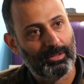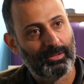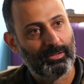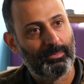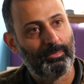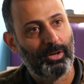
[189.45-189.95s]
There
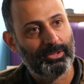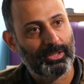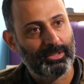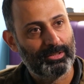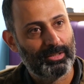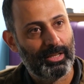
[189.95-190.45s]
are
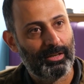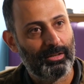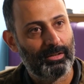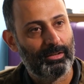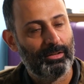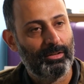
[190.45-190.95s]
projects that
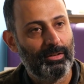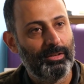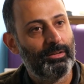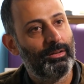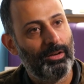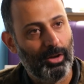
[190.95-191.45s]
are
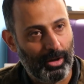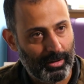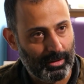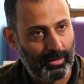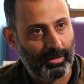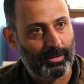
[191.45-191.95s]

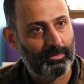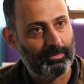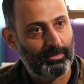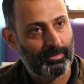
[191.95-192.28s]
lying there